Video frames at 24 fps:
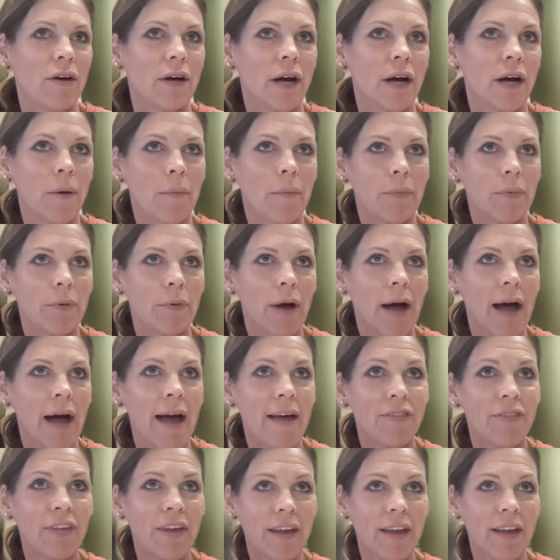um, I
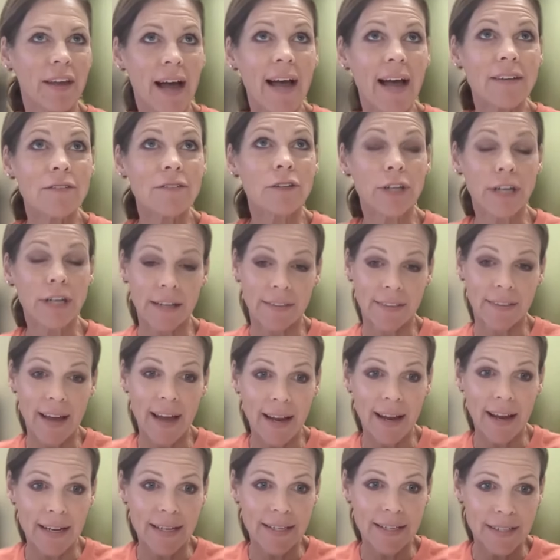think I look at
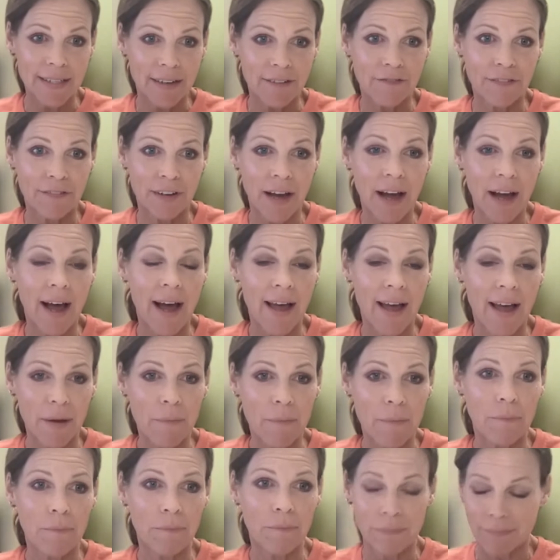that as I've I
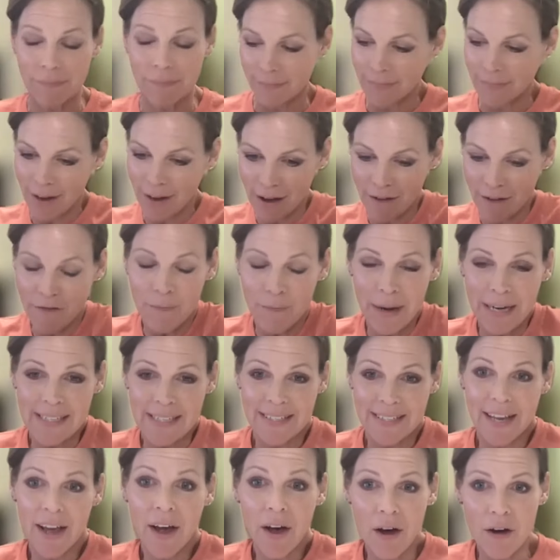am of
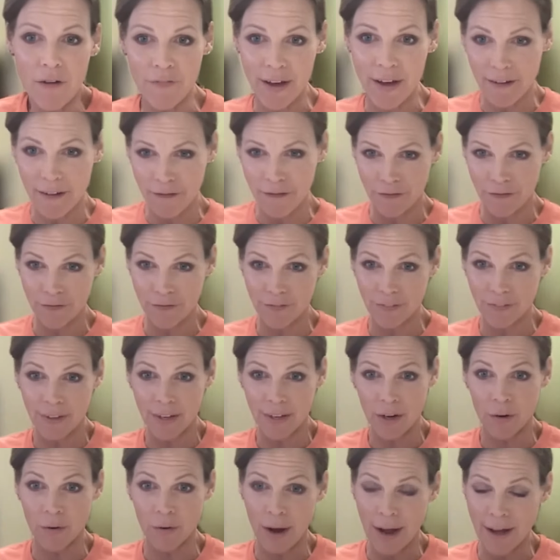myself. I've
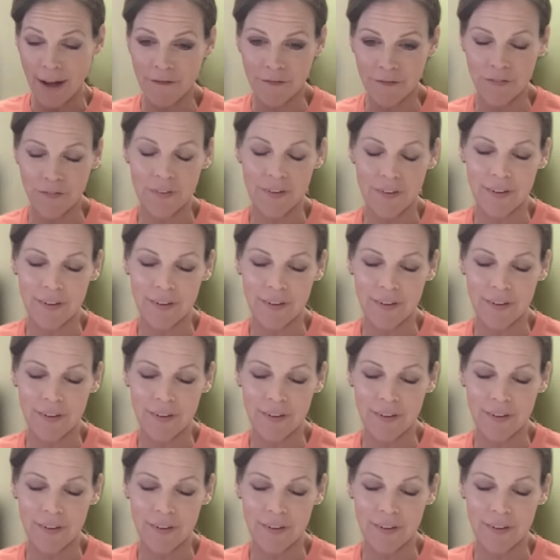you know I've